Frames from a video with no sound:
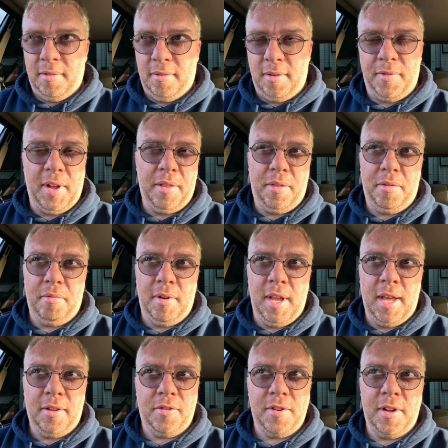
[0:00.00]
I've had 3
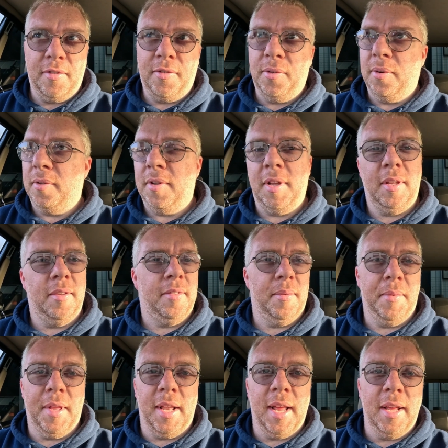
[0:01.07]
XJ40s,
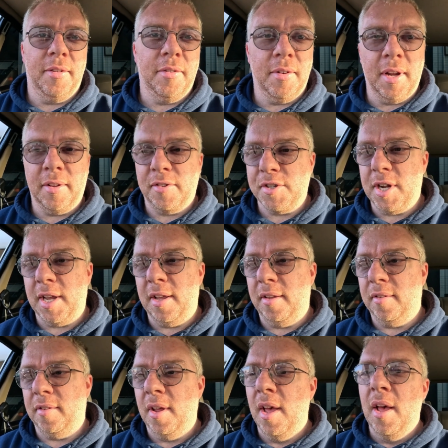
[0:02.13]
some of the later
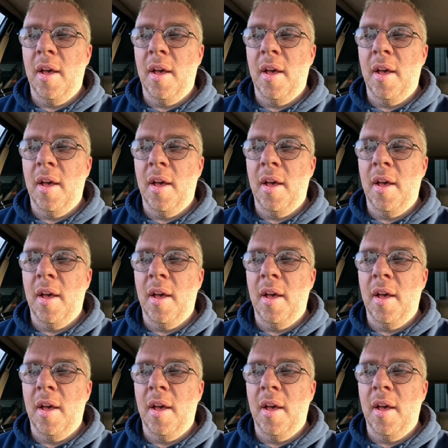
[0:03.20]
XJs,